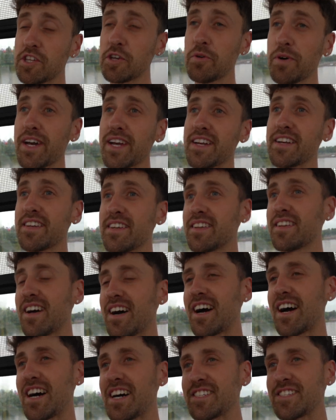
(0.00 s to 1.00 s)
you in,
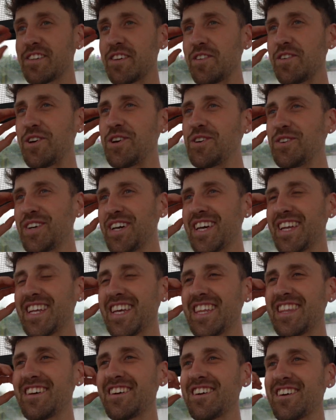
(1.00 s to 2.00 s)
so you could
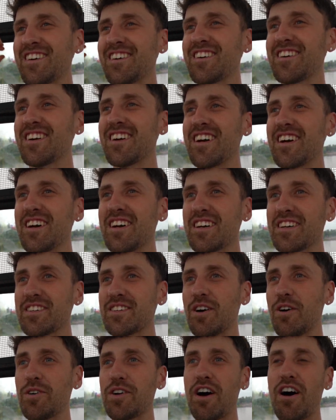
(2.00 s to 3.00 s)
either
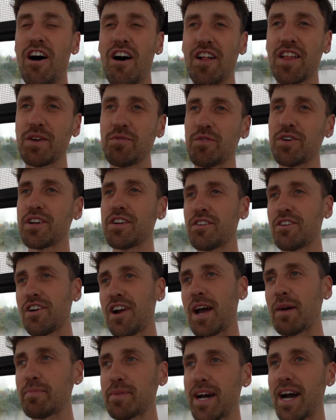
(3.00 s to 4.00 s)
go to Hollywood or
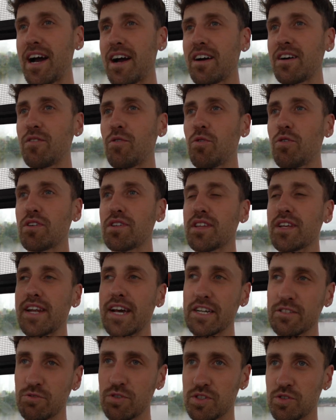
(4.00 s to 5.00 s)
Epcot, or the
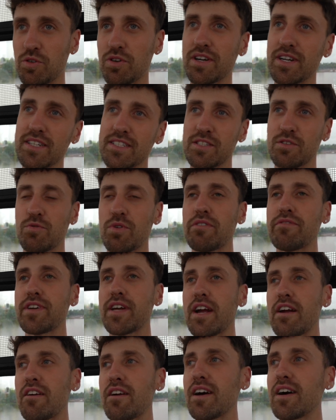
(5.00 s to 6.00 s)
next resort is the
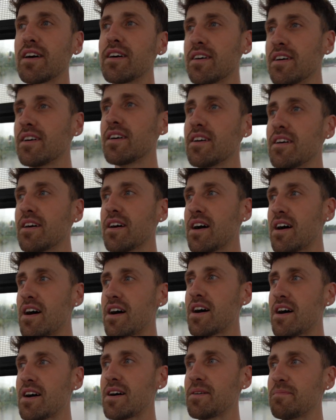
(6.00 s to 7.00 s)
Riviera.
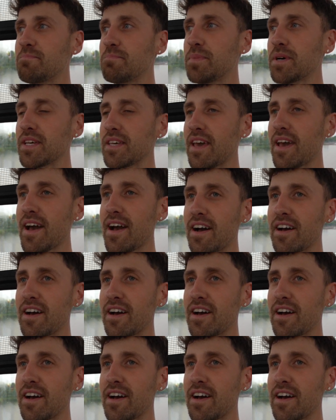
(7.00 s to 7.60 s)
But yeah,